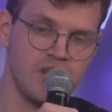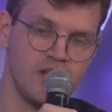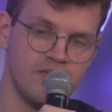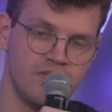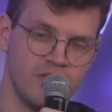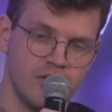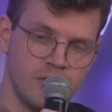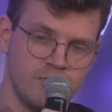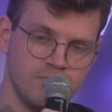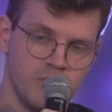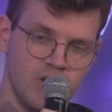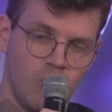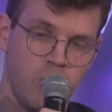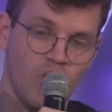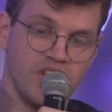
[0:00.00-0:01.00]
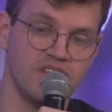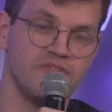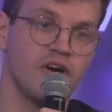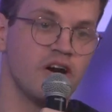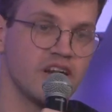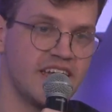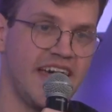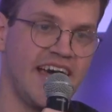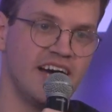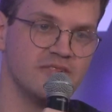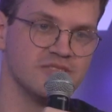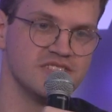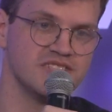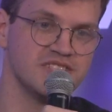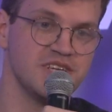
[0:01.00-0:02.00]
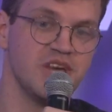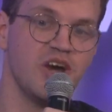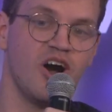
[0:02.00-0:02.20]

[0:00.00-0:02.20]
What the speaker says: for what if our accounts